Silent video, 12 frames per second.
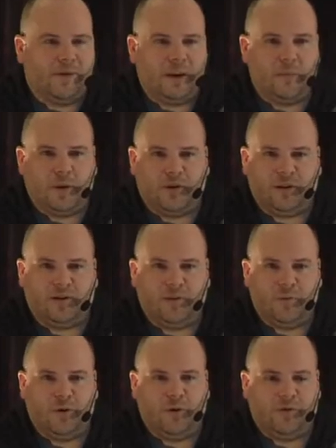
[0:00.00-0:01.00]
the ability to
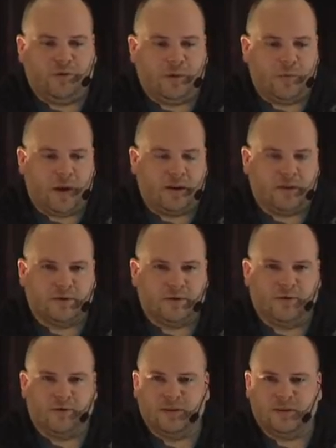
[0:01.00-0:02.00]
move your backend
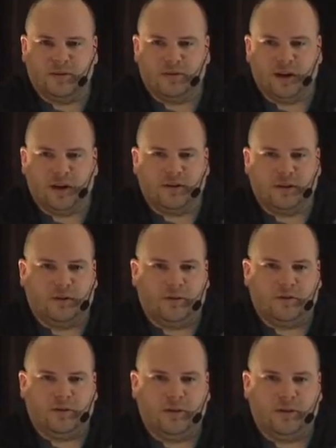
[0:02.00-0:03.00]
services to JSON,
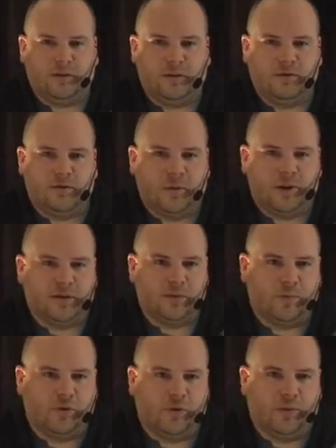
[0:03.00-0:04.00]
you'll see a tremendous
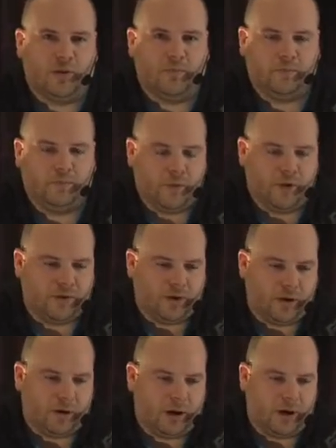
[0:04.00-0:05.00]
improvement both
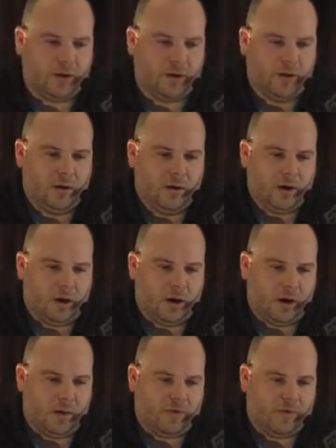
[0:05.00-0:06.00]
on
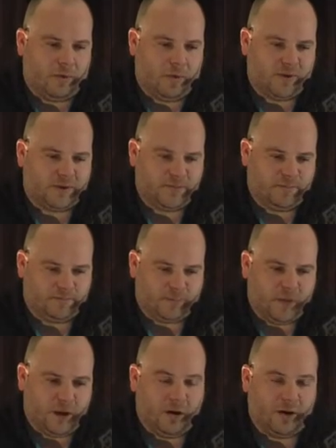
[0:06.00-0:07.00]
performance
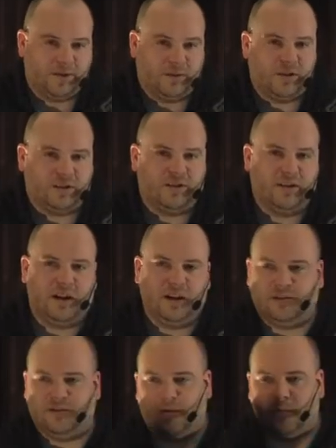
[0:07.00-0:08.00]
and also just
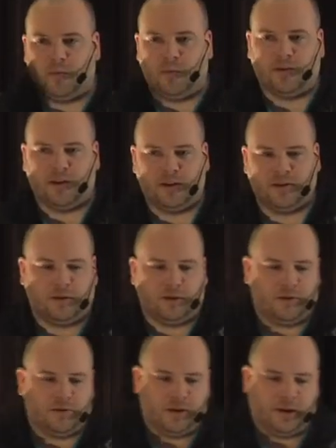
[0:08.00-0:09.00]
ease of implementation on
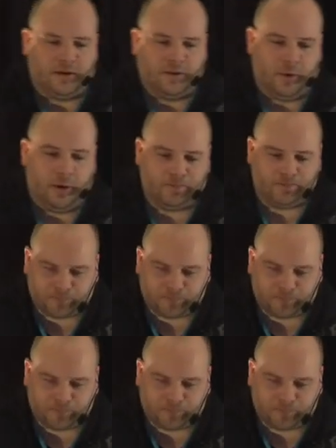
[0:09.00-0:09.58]
your side as well.